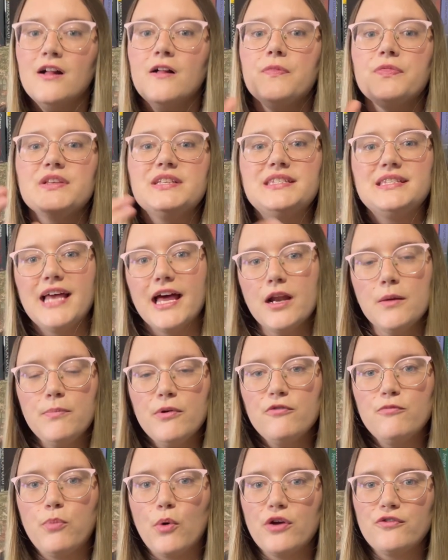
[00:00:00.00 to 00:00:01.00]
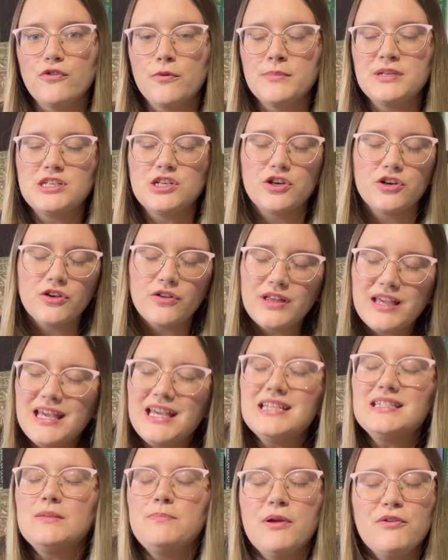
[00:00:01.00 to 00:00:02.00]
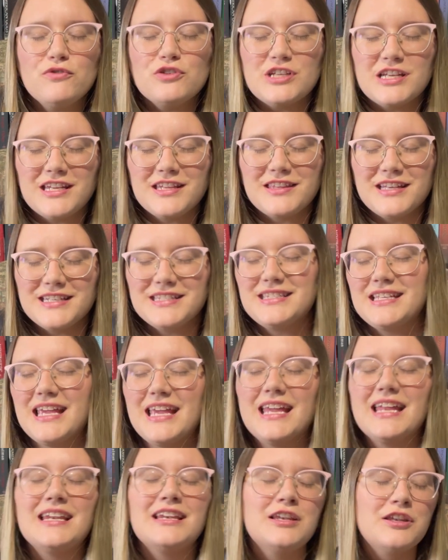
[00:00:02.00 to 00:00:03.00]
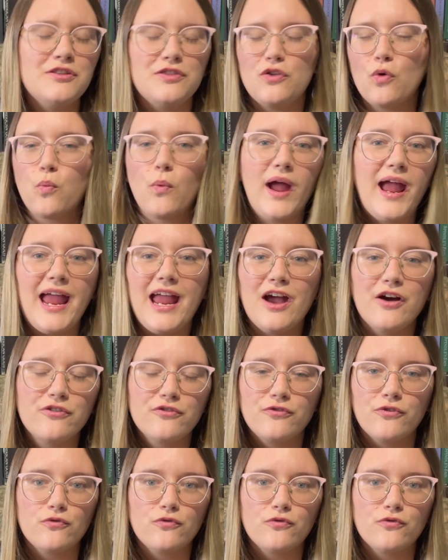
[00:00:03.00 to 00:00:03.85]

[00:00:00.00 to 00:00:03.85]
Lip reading: The setup of Boyfriend Material is a bit ridiculous in the way of